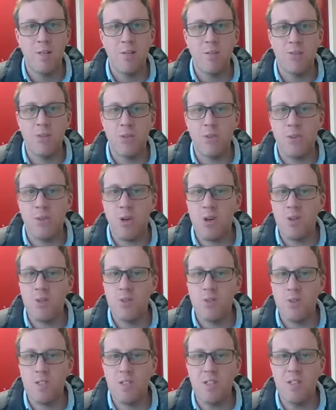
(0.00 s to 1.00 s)
So God
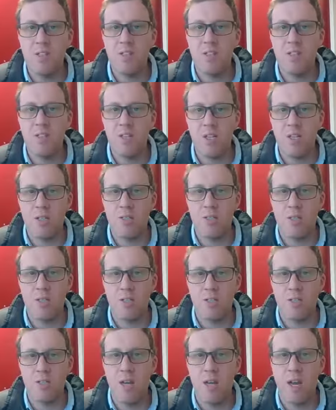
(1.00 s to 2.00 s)
sees
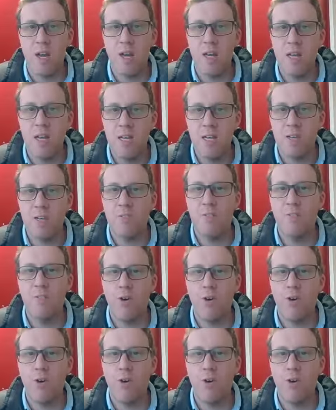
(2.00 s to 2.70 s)
injustice and he is